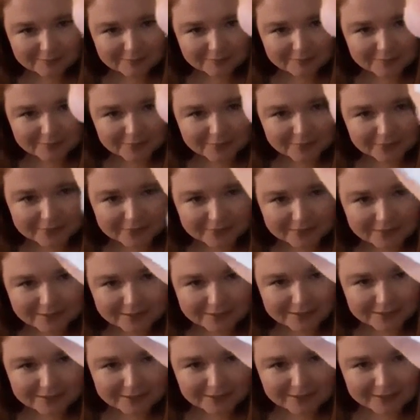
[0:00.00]
but
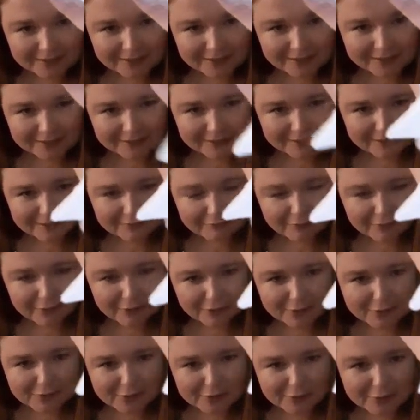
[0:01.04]
look at that. That will look
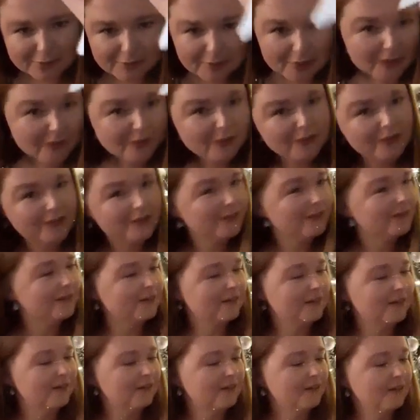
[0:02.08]
so special on
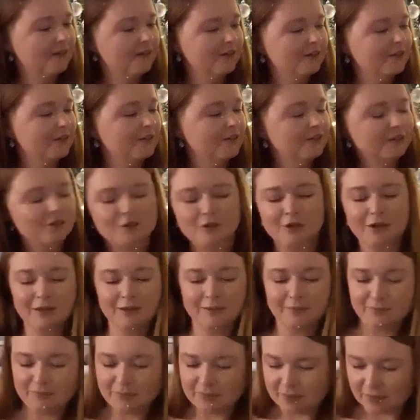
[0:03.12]
a tree.
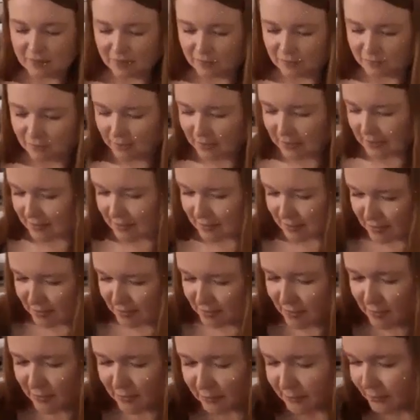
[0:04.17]
Right,
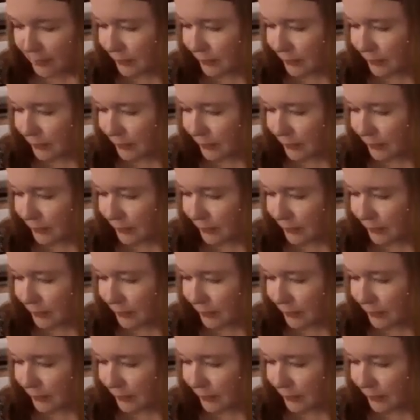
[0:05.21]
so